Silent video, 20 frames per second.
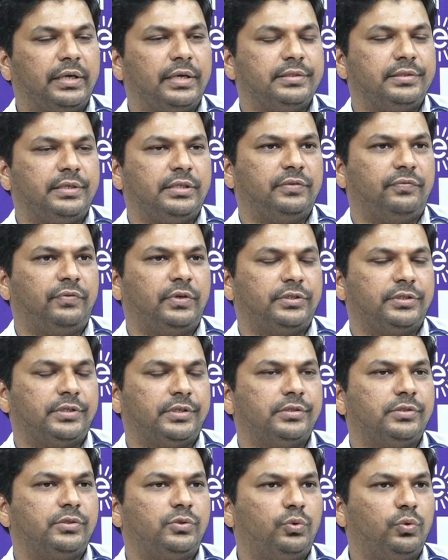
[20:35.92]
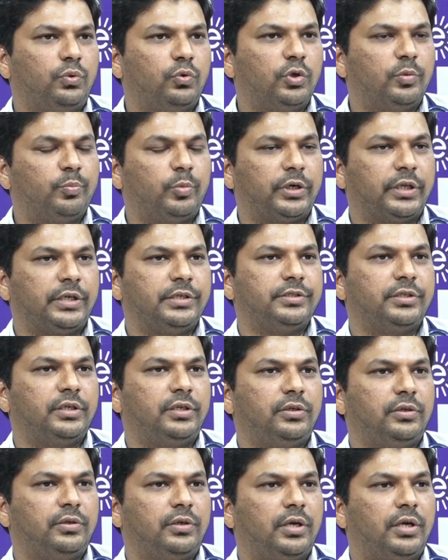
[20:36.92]
against infections, to good
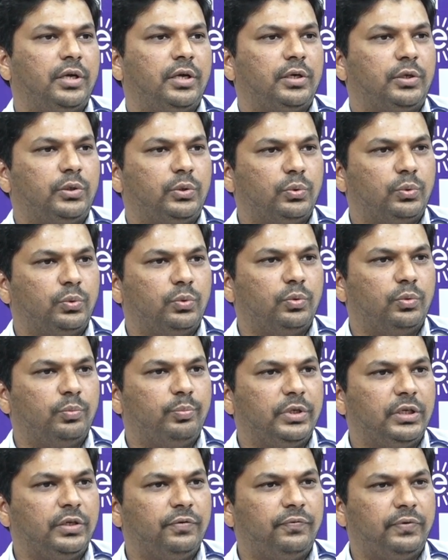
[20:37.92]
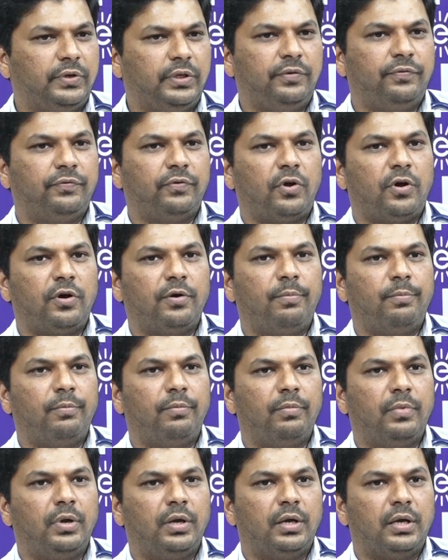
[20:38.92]
potential to be free
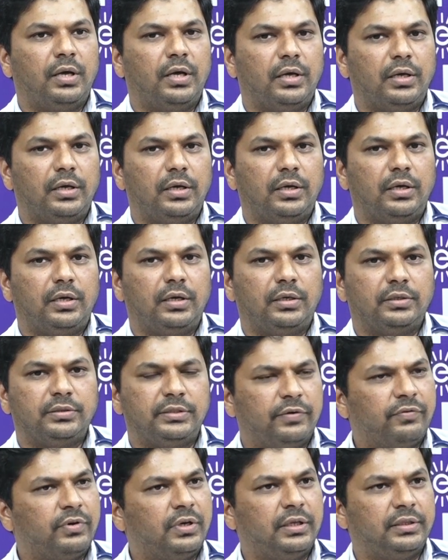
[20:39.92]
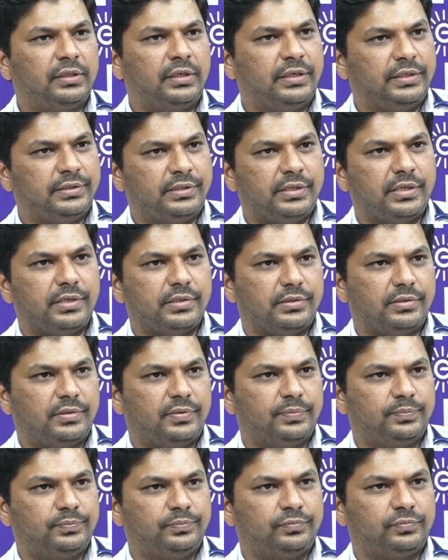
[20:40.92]
from several other
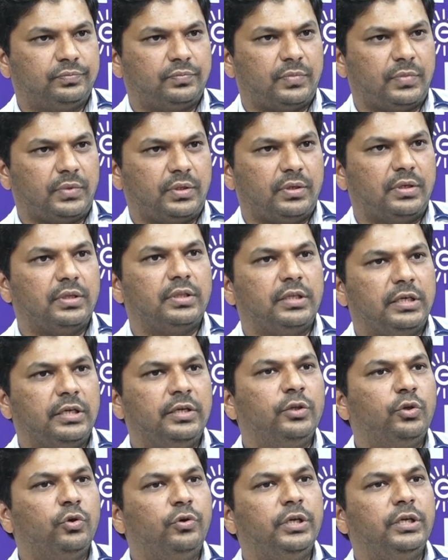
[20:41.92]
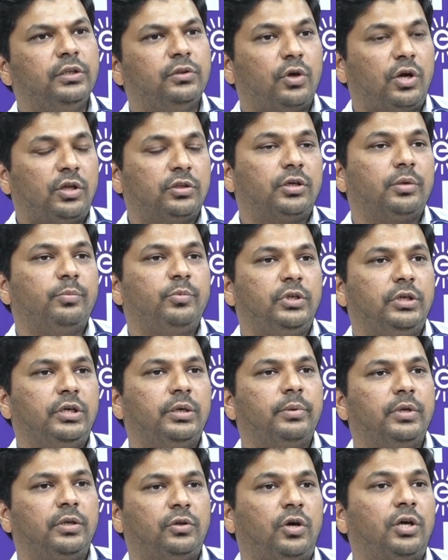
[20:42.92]
diseases, including
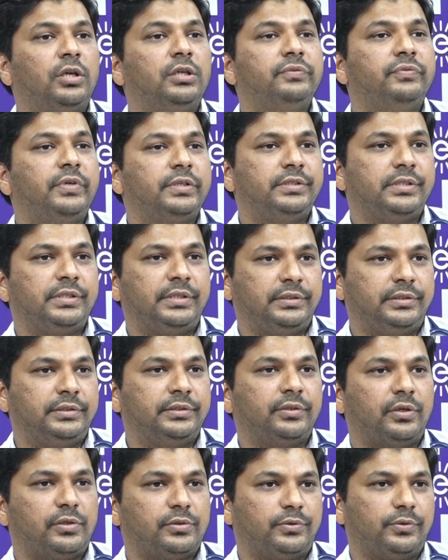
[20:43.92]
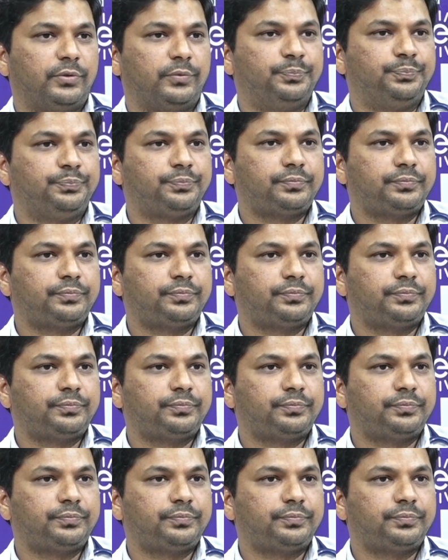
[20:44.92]
non-communicable, non-infectious disease also.